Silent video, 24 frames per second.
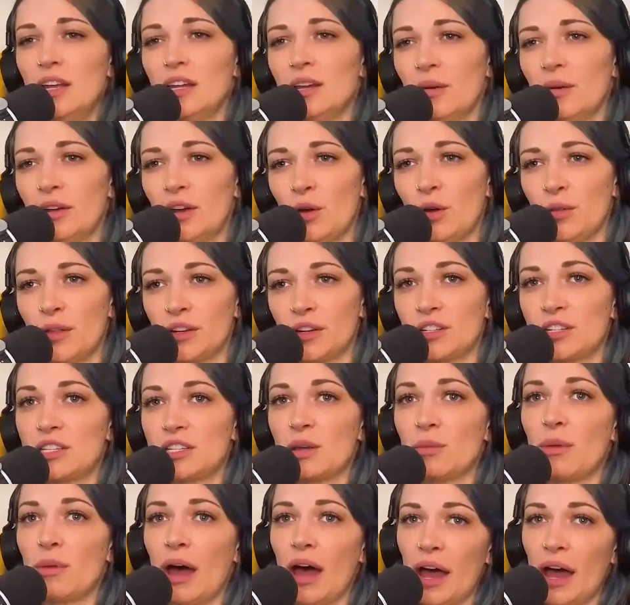Now, I know there's
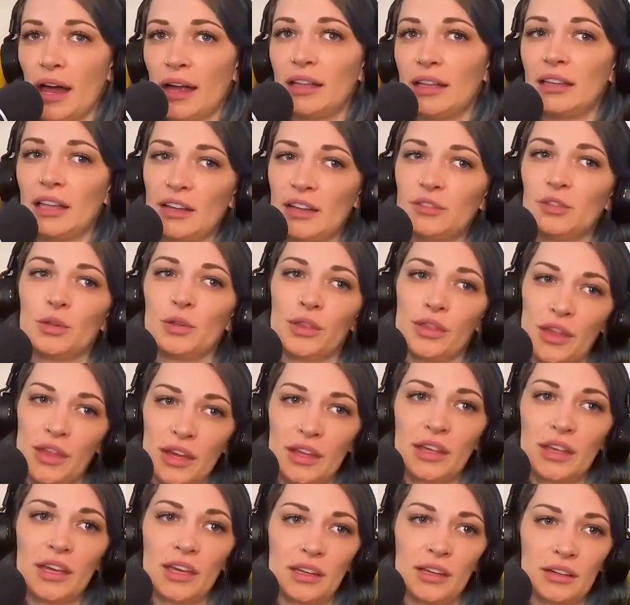some high level
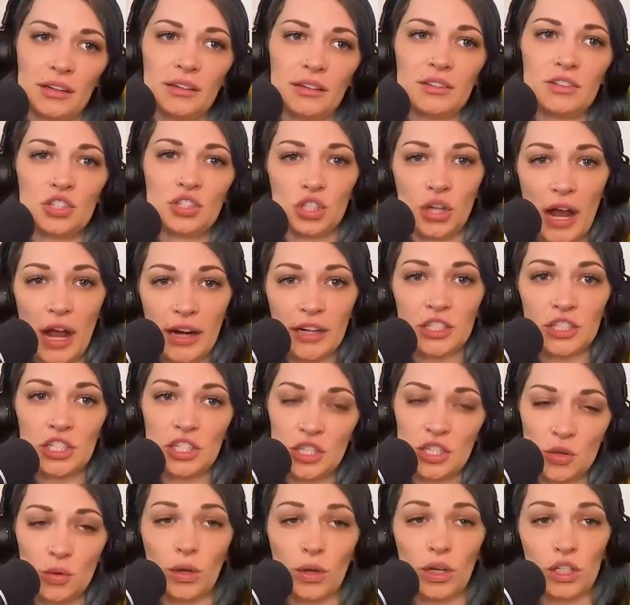thinking
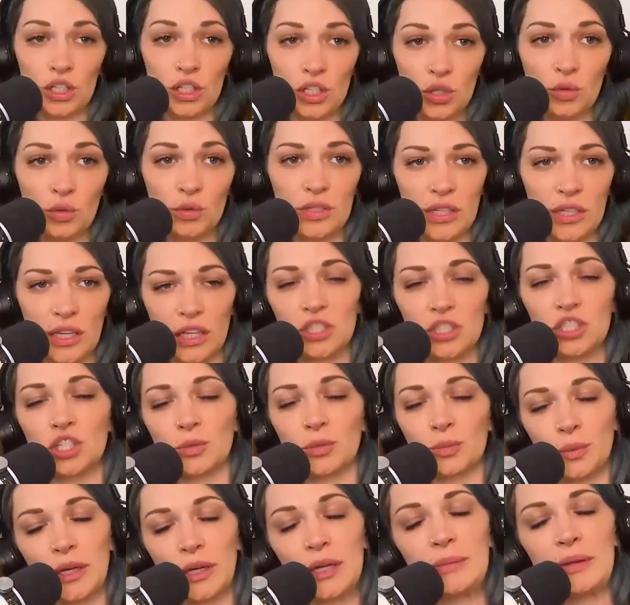strategies you can do to get your
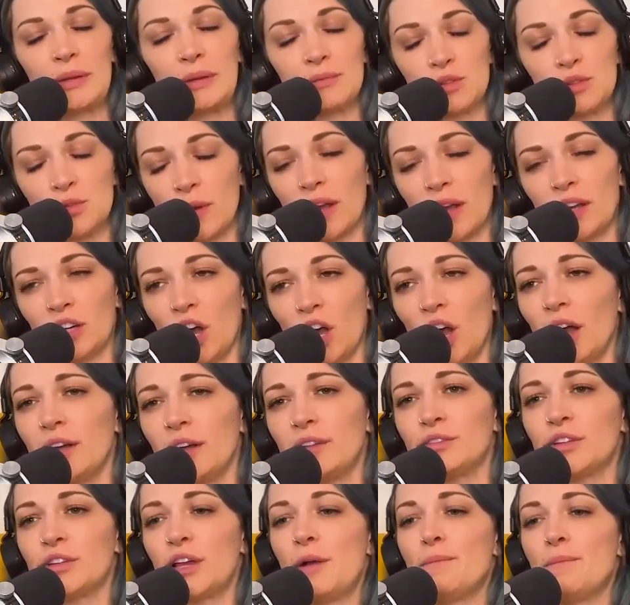premiums written
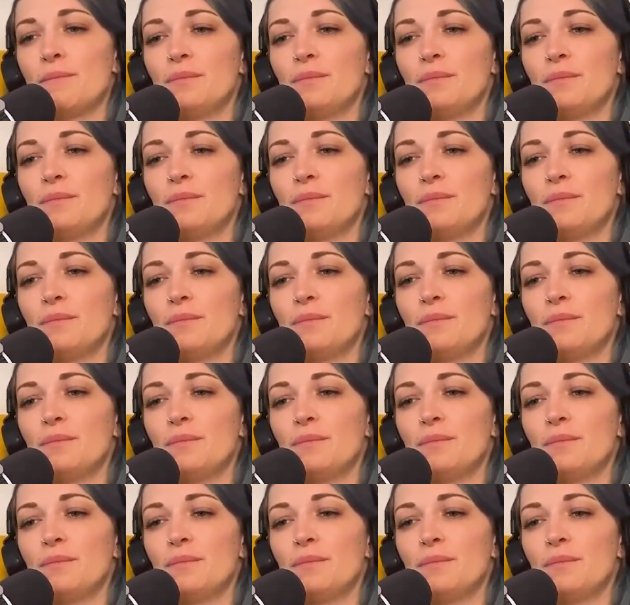off,